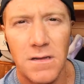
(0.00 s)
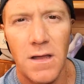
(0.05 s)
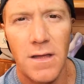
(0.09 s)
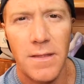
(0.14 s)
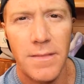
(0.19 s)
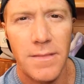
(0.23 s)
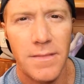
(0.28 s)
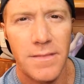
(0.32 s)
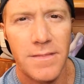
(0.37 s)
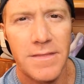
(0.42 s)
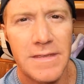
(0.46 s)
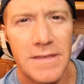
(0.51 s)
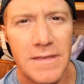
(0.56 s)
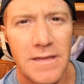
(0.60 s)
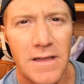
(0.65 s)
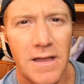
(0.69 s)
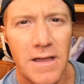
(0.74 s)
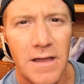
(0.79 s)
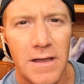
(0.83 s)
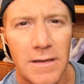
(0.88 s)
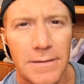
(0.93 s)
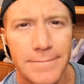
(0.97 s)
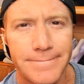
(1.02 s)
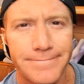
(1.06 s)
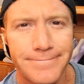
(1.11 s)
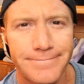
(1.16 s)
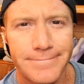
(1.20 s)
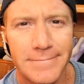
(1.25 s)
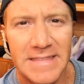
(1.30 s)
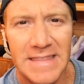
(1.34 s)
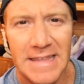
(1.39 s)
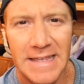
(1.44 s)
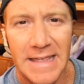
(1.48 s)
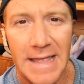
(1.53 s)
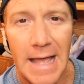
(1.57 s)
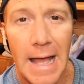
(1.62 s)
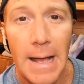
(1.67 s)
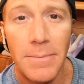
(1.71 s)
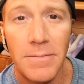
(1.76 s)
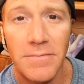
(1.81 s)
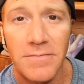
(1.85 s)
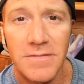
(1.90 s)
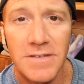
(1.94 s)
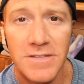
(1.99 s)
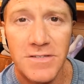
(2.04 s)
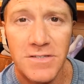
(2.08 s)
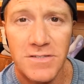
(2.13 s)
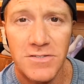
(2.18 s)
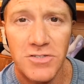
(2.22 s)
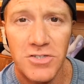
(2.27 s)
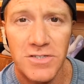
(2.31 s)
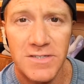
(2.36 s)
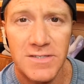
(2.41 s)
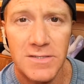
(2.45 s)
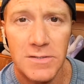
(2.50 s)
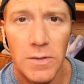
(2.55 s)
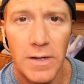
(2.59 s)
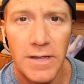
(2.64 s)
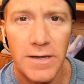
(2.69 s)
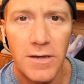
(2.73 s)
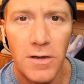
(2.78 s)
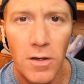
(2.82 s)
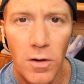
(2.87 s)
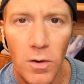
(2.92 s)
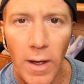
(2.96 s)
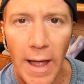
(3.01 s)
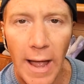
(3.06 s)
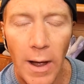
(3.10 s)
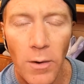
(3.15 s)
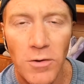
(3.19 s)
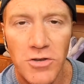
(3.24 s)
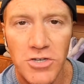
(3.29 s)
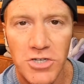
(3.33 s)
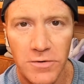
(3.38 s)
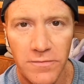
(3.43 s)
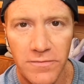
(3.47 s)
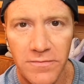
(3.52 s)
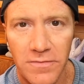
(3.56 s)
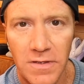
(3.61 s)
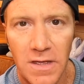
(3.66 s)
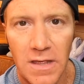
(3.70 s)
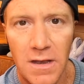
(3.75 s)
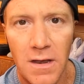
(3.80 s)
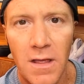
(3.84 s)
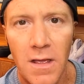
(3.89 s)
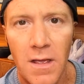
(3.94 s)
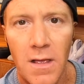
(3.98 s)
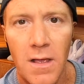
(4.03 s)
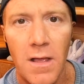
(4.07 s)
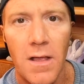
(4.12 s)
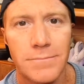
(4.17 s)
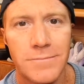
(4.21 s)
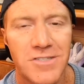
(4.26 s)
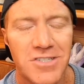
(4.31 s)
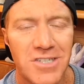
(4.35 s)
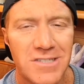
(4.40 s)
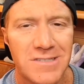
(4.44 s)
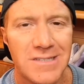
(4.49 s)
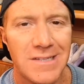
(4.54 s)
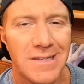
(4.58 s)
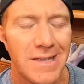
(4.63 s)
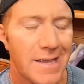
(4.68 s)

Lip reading: on the cap of this just so I know how it should fit, just in